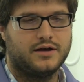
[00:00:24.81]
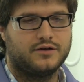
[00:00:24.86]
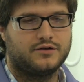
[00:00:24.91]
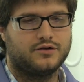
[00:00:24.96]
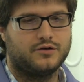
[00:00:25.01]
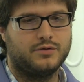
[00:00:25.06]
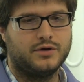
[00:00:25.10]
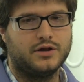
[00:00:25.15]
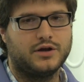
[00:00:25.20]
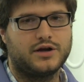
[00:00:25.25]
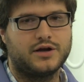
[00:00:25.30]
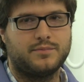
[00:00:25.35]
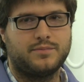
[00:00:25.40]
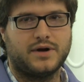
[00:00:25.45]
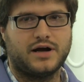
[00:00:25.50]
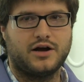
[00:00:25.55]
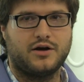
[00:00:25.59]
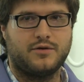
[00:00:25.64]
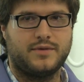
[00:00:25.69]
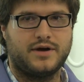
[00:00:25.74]
So we look at
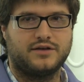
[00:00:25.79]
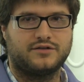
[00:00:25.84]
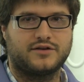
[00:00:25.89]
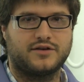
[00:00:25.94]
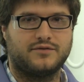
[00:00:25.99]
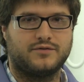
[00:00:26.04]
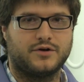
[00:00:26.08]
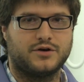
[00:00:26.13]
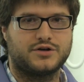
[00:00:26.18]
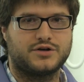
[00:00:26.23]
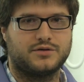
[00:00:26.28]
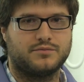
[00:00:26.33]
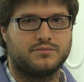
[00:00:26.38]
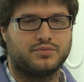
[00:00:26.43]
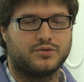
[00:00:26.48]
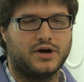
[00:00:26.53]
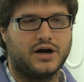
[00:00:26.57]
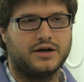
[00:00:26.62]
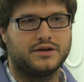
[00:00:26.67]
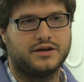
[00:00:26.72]
biomass conversion
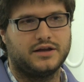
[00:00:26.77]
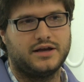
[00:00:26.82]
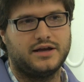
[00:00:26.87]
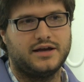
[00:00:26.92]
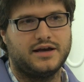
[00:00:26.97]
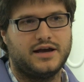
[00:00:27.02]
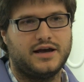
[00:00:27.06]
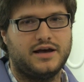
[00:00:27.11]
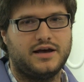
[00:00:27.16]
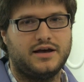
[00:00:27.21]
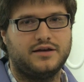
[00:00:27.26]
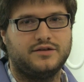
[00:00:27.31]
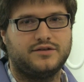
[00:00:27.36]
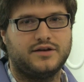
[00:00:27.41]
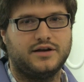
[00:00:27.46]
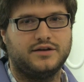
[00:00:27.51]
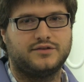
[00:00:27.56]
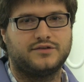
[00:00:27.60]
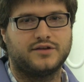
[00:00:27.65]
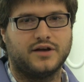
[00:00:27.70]
broadly as
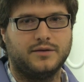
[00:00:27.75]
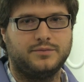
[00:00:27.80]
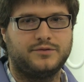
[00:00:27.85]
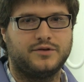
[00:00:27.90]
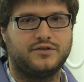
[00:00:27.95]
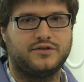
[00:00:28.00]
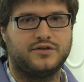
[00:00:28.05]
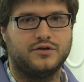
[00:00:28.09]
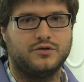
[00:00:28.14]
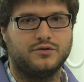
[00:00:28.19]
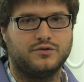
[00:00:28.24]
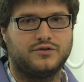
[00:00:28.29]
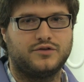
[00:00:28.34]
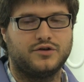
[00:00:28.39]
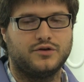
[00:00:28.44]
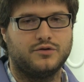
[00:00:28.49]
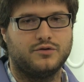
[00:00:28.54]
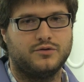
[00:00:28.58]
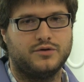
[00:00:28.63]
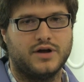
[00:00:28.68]
a substitute
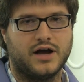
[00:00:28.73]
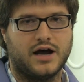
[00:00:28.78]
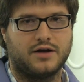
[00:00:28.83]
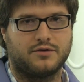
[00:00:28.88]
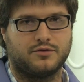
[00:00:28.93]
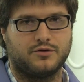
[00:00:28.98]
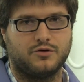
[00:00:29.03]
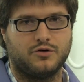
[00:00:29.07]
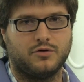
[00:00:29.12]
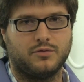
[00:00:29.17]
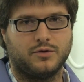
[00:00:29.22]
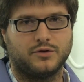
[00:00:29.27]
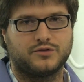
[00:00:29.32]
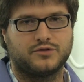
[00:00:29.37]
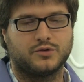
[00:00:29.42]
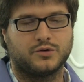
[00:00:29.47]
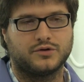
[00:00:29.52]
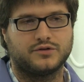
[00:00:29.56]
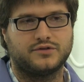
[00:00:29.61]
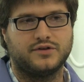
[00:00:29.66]
to non-renewable
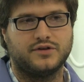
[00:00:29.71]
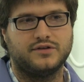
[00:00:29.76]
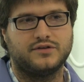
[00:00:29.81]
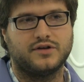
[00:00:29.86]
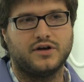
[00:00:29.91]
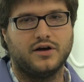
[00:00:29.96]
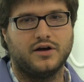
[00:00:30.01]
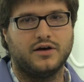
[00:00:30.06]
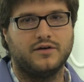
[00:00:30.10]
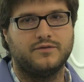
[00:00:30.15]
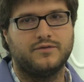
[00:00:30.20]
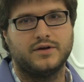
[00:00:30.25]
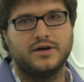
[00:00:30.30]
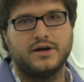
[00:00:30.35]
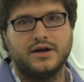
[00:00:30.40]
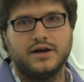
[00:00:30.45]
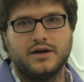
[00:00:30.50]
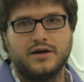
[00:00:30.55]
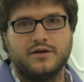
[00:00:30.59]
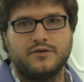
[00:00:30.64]
sources of
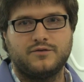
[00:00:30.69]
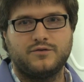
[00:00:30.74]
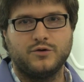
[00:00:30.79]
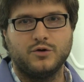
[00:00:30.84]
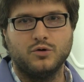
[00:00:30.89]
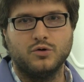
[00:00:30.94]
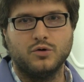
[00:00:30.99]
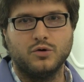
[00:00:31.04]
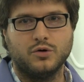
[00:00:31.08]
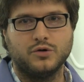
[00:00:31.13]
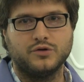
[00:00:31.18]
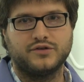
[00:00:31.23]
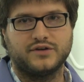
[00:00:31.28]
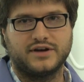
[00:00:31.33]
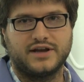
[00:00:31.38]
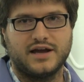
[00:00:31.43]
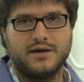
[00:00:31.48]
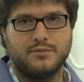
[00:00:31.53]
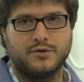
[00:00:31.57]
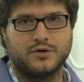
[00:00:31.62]
fuels
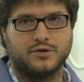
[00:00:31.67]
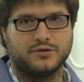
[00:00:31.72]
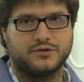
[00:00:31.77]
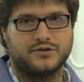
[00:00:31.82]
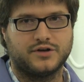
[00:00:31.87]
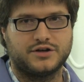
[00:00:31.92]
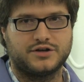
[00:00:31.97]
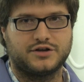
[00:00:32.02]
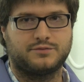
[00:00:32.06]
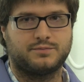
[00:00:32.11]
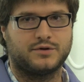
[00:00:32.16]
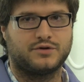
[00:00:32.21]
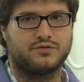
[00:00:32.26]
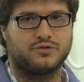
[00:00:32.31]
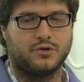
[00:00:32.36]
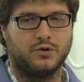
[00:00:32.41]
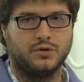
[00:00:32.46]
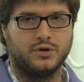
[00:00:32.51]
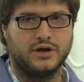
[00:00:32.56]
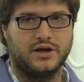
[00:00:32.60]
and chemicals such as
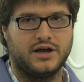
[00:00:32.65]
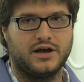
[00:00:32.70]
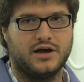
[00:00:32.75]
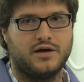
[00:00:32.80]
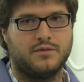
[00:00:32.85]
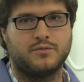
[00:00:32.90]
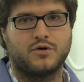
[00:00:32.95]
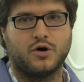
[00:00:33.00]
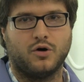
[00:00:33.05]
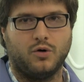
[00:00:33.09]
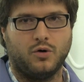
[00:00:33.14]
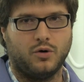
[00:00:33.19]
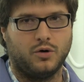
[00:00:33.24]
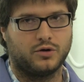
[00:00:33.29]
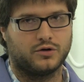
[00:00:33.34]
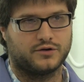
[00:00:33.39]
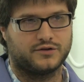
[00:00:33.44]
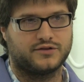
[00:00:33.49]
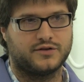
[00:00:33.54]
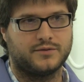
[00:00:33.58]
petroleum,
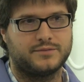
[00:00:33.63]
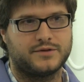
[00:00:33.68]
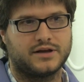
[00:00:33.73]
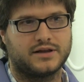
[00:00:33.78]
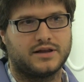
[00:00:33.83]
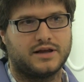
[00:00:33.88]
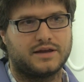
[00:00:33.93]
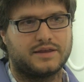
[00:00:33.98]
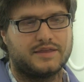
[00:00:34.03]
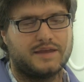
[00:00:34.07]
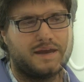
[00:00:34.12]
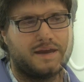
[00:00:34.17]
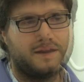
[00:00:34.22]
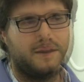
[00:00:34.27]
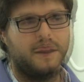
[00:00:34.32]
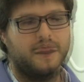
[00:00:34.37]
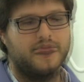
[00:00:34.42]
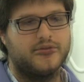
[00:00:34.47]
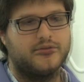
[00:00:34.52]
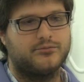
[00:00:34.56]
coal, or something like
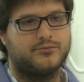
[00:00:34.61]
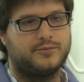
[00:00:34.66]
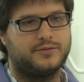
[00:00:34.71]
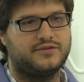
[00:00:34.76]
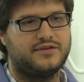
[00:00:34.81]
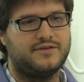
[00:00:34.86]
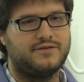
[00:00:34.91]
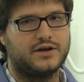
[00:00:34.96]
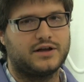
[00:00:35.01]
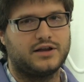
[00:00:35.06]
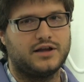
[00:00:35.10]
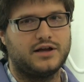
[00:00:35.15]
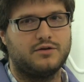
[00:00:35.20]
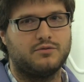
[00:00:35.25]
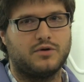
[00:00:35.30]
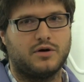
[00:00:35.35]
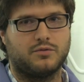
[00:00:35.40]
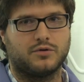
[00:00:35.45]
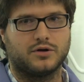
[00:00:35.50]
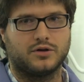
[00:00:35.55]
that. Specifically,
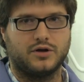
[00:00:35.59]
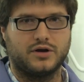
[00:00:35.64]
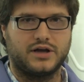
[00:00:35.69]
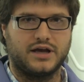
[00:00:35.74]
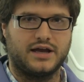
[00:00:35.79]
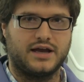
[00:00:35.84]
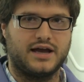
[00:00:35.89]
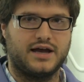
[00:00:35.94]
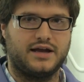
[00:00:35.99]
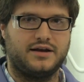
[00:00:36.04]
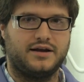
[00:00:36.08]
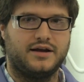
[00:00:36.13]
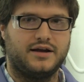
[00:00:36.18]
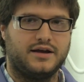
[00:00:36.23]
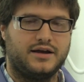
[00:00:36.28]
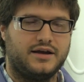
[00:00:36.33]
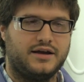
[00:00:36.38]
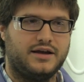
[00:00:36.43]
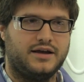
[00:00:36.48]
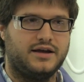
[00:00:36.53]
what we're looking at
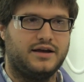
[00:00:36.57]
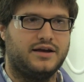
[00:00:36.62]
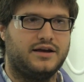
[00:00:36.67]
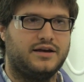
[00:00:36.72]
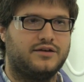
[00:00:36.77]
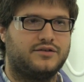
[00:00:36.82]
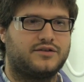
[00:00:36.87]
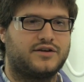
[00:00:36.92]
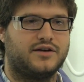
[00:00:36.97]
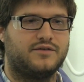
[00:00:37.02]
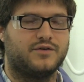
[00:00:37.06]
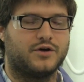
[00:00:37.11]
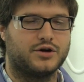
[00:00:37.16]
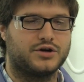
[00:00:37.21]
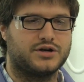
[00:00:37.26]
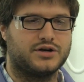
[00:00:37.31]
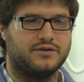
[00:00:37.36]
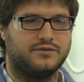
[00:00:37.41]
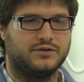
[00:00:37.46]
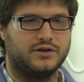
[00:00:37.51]
is
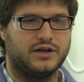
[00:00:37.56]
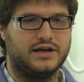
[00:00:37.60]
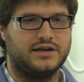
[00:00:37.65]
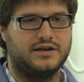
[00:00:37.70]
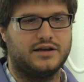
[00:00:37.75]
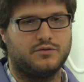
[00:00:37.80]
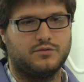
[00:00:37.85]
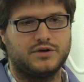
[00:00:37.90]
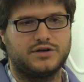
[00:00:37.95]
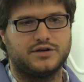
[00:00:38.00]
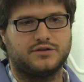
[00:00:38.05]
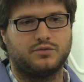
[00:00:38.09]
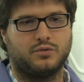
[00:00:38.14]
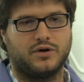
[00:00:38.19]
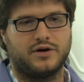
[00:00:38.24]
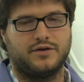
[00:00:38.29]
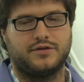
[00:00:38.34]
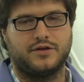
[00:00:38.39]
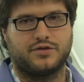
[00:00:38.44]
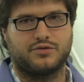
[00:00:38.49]
conversion of lignin, which is
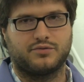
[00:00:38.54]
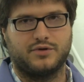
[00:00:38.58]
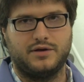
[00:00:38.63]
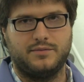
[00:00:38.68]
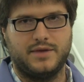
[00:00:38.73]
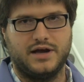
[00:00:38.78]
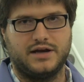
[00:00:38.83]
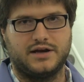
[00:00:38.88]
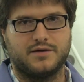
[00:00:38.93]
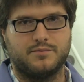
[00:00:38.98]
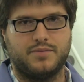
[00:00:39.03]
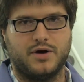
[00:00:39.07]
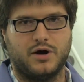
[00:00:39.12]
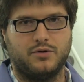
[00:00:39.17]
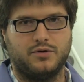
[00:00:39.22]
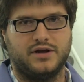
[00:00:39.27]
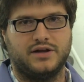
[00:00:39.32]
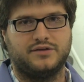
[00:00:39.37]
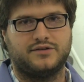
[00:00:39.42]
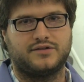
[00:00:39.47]
one of the three main
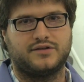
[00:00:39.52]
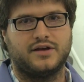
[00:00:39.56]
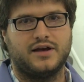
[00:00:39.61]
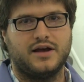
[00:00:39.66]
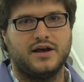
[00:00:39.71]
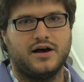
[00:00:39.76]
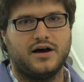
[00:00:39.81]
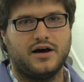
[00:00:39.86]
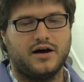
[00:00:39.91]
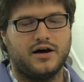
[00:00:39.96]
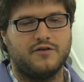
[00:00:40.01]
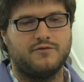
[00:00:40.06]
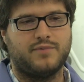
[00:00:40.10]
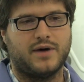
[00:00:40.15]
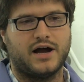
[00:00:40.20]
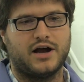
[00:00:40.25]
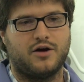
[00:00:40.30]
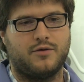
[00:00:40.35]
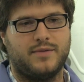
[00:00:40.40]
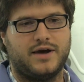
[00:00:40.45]
components of
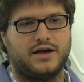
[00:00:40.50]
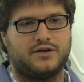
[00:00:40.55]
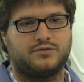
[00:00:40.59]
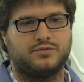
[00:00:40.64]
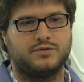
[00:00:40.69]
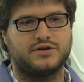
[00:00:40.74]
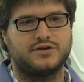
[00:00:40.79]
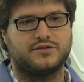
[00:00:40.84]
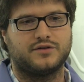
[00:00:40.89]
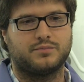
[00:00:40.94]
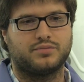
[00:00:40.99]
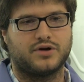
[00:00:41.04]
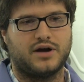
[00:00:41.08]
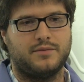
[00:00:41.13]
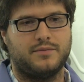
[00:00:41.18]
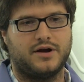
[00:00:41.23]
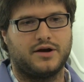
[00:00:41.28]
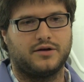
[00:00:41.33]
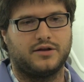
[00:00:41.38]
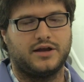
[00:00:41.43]
biomass, which is a
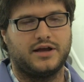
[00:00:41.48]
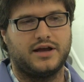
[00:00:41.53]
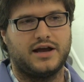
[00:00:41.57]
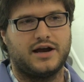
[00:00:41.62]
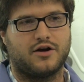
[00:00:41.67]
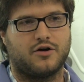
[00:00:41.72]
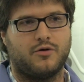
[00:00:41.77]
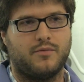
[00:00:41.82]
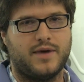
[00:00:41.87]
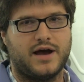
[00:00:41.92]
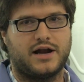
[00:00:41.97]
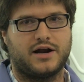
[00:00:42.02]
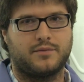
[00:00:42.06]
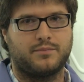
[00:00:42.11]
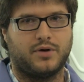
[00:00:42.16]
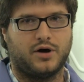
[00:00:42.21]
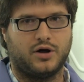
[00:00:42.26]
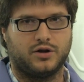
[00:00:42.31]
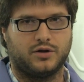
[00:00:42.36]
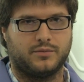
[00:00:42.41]
primarily aromatic
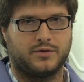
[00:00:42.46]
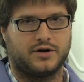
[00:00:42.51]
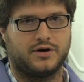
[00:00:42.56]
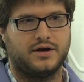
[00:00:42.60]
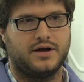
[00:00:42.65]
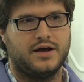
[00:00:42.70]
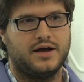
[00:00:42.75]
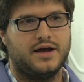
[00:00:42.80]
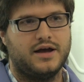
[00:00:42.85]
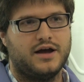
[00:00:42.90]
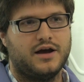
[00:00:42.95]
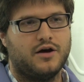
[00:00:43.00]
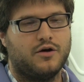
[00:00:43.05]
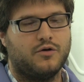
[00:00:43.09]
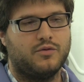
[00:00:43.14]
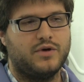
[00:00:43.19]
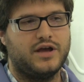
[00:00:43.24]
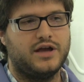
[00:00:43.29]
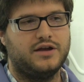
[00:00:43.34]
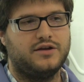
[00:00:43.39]
polymer.
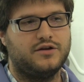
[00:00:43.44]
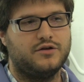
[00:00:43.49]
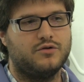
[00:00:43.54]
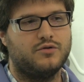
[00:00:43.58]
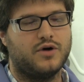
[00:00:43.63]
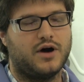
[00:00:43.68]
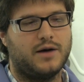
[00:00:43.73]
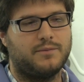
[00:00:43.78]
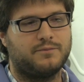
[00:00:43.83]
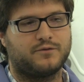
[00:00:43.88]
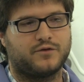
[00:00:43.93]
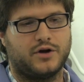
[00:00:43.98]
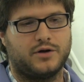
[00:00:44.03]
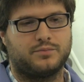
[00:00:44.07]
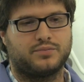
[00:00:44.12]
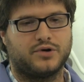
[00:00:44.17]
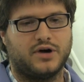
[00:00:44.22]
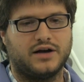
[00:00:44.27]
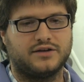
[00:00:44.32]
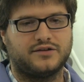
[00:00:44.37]
We do
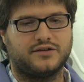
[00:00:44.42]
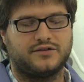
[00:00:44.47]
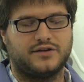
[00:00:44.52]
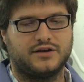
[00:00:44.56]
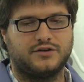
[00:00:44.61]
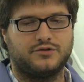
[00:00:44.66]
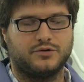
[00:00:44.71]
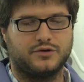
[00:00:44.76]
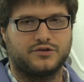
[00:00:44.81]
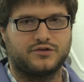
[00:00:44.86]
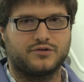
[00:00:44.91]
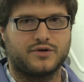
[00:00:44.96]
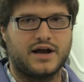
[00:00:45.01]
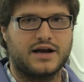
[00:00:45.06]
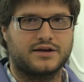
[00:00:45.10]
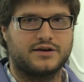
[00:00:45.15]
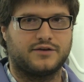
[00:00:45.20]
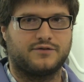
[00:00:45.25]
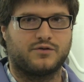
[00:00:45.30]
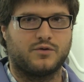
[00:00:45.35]
upfront processing to
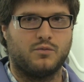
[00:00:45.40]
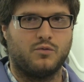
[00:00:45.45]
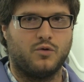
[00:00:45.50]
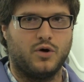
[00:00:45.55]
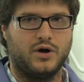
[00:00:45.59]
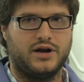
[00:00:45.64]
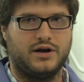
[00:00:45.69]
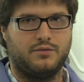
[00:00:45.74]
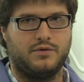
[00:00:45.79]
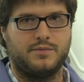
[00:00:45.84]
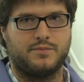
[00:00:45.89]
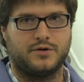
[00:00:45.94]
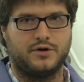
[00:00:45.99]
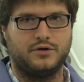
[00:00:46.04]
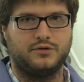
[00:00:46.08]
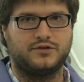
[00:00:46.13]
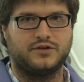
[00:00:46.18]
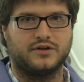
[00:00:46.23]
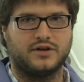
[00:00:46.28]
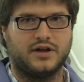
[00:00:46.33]
extract it from wood, and we
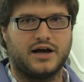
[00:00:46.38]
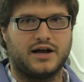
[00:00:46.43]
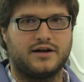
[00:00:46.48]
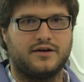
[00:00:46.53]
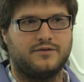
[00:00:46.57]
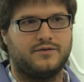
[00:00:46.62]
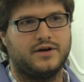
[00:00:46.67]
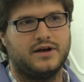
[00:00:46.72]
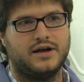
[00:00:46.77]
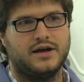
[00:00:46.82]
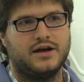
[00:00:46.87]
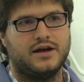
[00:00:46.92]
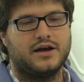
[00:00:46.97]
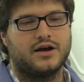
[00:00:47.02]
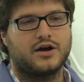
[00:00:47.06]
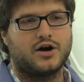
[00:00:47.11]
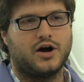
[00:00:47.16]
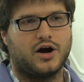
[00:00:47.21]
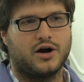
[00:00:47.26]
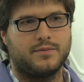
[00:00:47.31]
produce a lot of
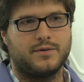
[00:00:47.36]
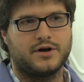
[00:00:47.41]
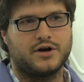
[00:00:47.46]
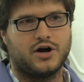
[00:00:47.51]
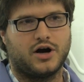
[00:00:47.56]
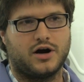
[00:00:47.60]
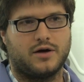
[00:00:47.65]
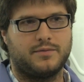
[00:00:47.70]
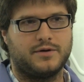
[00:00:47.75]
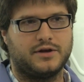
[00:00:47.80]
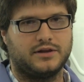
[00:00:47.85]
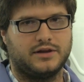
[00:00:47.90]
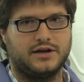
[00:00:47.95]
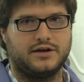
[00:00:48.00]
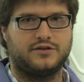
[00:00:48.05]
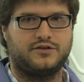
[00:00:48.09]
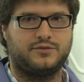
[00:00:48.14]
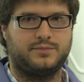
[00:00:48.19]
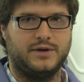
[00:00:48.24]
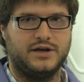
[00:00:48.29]
carbon-carbon
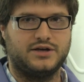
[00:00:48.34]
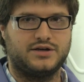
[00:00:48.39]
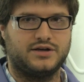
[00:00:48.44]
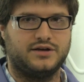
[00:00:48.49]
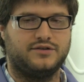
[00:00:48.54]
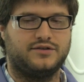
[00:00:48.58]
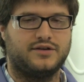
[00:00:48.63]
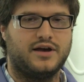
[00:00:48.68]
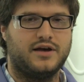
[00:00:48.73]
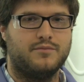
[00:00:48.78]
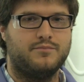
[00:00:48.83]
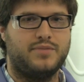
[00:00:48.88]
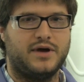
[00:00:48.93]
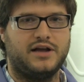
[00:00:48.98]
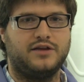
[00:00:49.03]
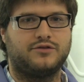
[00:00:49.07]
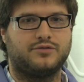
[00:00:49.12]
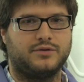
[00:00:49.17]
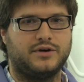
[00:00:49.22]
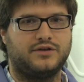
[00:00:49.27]
linked species.
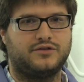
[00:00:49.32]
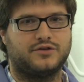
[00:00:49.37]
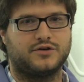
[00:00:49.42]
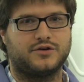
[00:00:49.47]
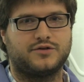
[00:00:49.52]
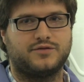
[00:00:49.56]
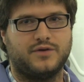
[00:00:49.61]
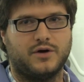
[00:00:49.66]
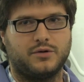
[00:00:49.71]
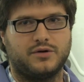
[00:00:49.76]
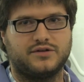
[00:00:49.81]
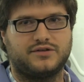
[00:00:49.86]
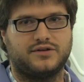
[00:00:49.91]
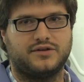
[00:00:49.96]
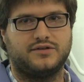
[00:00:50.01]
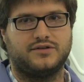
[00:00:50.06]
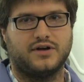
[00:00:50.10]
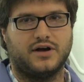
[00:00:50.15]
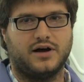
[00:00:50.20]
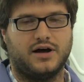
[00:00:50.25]
Ben's research
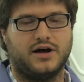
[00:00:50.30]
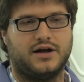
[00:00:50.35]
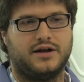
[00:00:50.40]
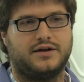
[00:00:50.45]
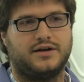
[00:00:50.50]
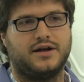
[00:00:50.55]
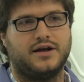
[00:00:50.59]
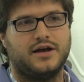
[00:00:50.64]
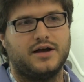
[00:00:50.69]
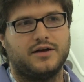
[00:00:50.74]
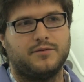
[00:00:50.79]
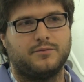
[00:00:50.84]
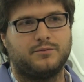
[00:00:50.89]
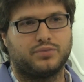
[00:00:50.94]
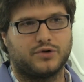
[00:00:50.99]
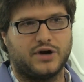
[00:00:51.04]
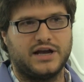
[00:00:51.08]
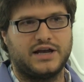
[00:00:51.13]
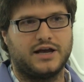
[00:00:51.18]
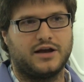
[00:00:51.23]
focuses on
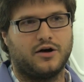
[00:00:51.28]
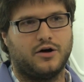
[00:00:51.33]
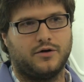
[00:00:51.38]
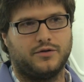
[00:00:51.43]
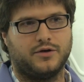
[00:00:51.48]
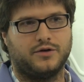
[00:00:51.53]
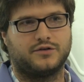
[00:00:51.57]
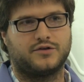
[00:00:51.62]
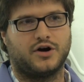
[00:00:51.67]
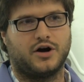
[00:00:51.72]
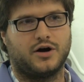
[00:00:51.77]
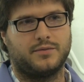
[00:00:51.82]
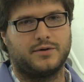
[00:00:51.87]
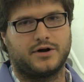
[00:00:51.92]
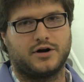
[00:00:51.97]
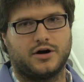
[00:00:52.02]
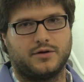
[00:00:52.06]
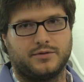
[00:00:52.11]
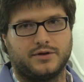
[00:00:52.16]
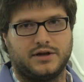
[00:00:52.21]
breaking all those
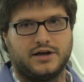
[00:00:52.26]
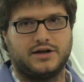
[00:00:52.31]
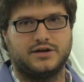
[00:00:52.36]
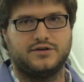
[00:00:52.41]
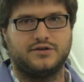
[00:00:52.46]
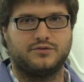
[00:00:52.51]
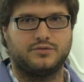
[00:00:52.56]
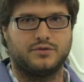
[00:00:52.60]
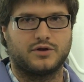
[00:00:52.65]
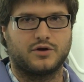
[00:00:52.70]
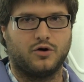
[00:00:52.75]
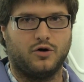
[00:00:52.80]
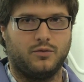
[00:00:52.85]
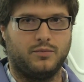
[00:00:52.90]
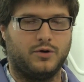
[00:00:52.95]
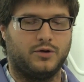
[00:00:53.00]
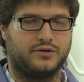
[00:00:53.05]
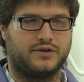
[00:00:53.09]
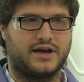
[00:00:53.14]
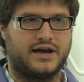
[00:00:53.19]
carbon-carbon linkages with
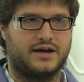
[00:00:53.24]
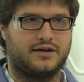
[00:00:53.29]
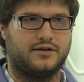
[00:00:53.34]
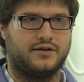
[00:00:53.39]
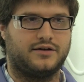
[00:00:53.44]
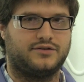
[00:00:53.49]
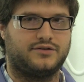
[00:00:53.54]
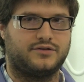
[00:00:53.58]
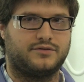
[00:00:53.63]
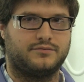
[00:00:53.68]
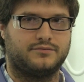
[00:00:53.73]
cobalt catalysts.